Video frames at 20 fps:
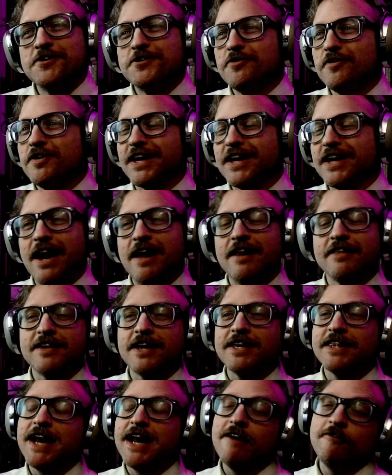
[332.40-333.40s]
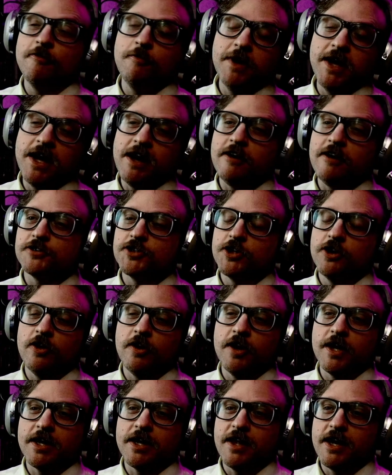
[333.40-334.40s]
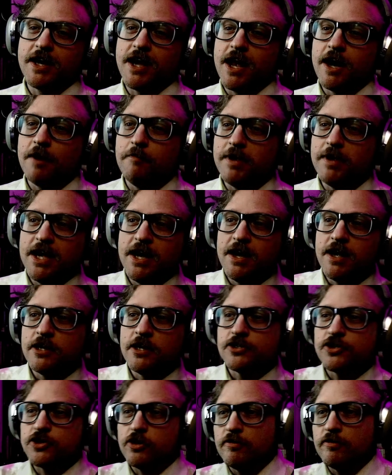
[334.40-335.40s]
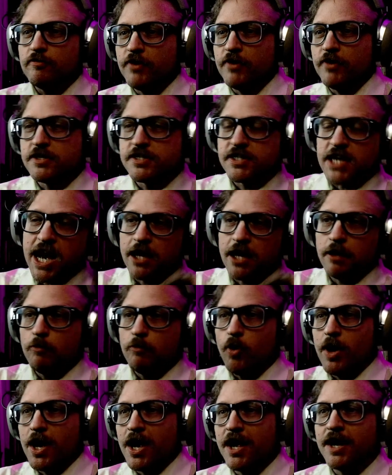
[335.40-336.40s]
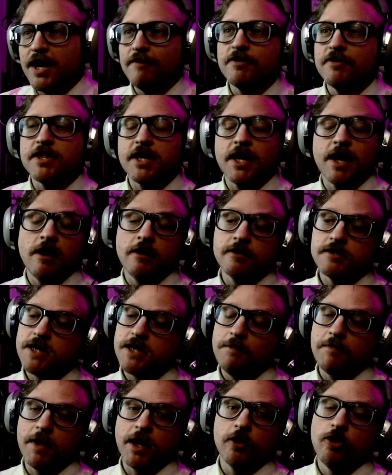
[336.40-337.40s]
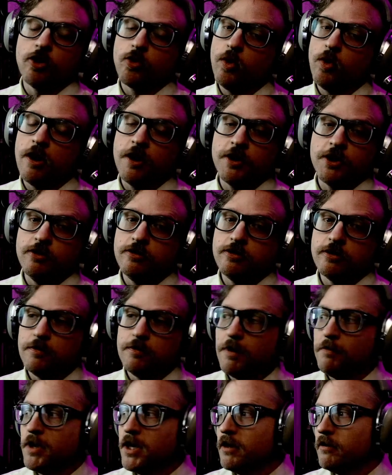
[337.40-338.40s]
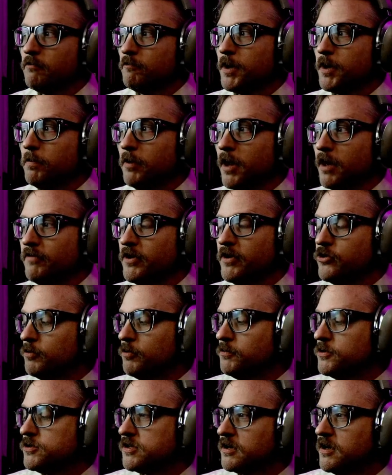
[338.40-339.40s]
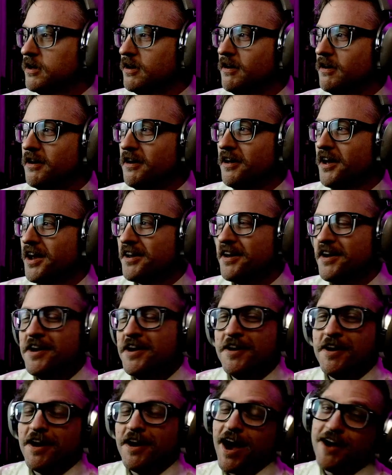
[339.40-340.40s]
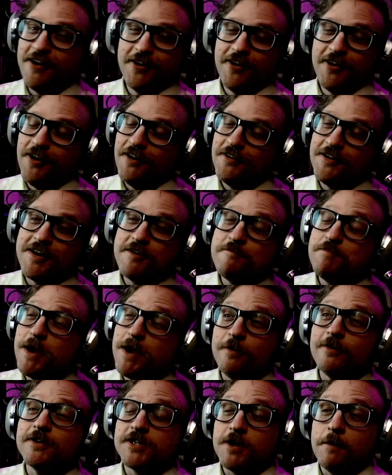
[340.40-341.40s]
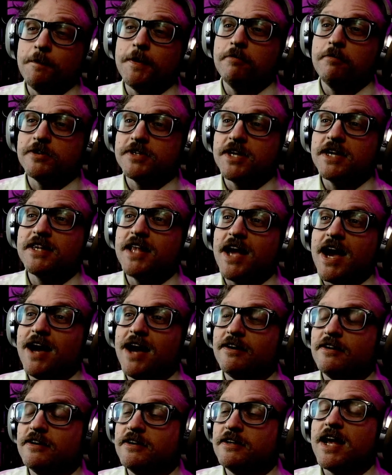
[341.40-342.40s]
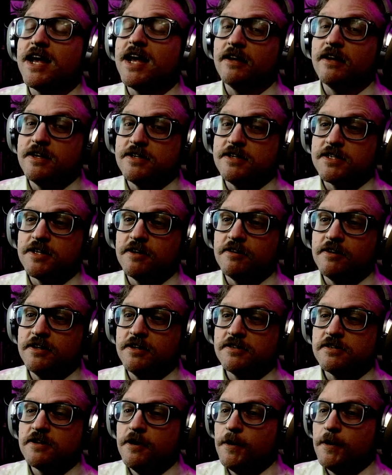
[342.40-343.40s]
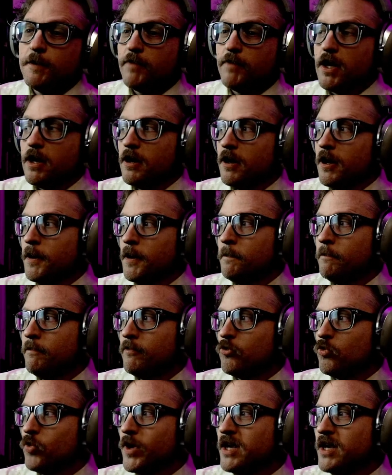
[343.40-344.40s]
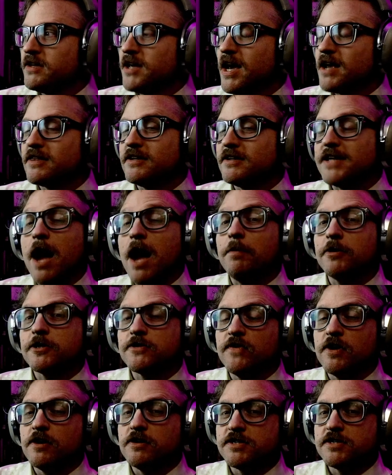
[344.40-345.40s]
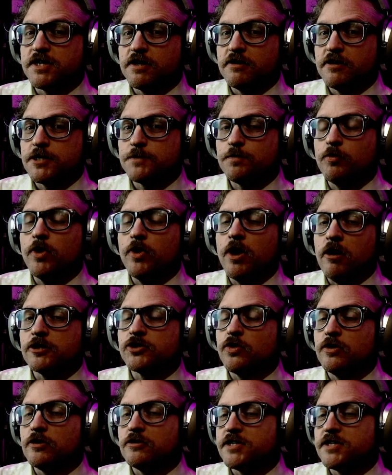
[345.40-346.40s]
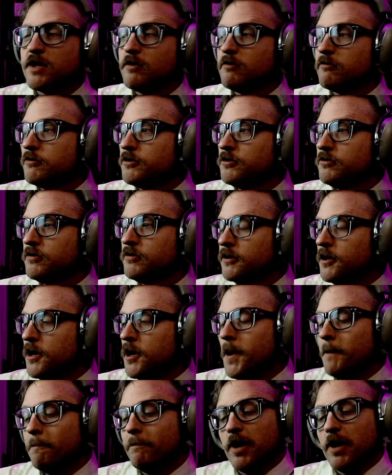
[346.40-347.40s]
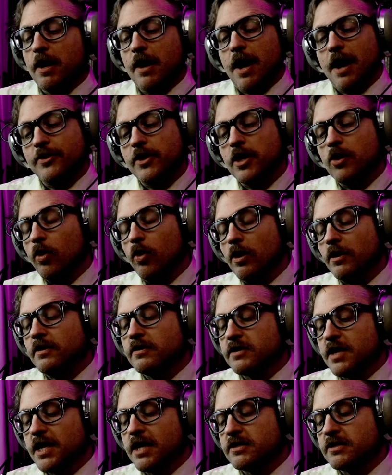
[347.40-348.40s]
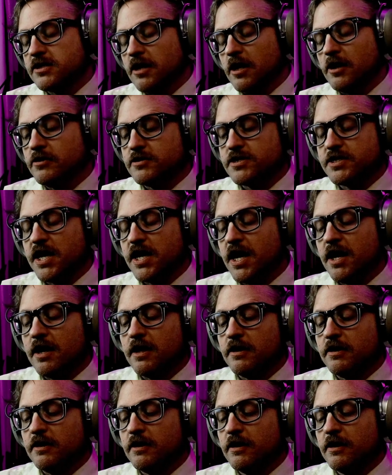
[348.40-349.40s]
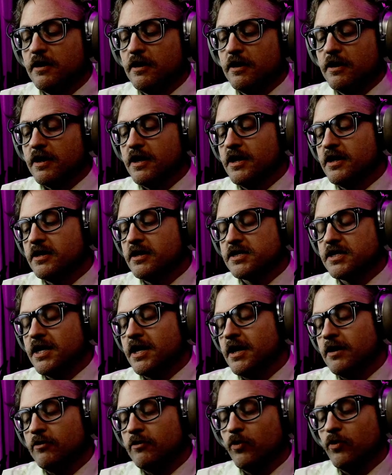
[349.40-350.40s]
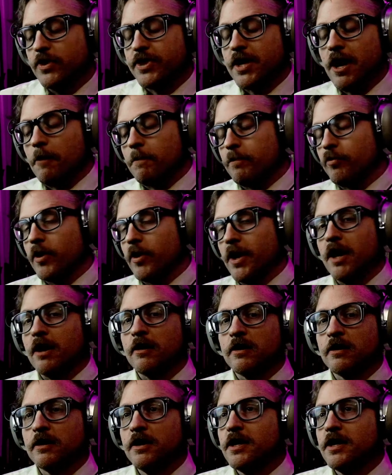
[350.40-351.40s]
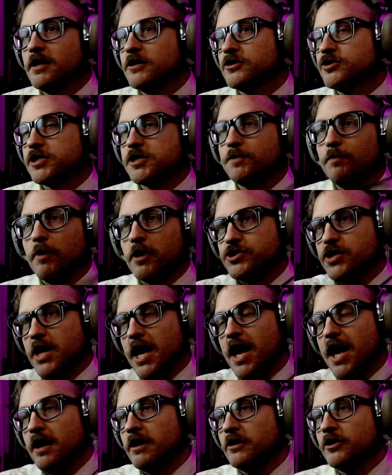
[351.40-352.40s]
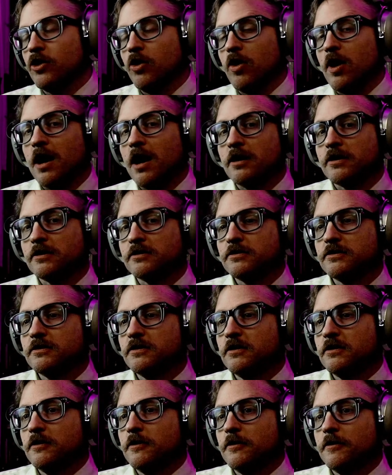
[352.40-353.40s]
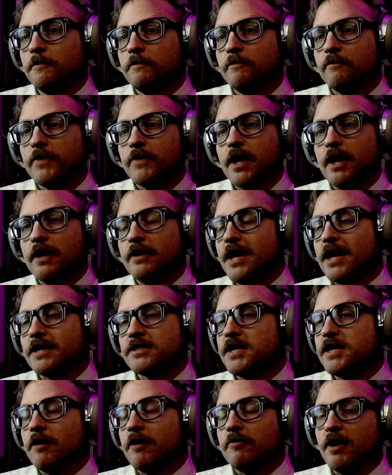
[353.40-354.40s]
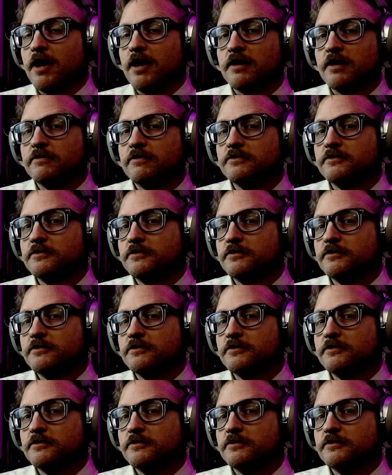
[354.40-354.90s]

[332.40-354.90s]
doing the kind of thing that everybody else, you know, they, they kind of begin a certain very solemn way and everything else. And I'm like, look, we're on YouTube. I mean, people have intro music. Like, I don't know, people. Some people take that deadly serious. Um, we take the topics very serious, but we also understand what we're doing. But I think one of the things to understand is that without prayer, it's just a bunch of head and no heart, and that's not right.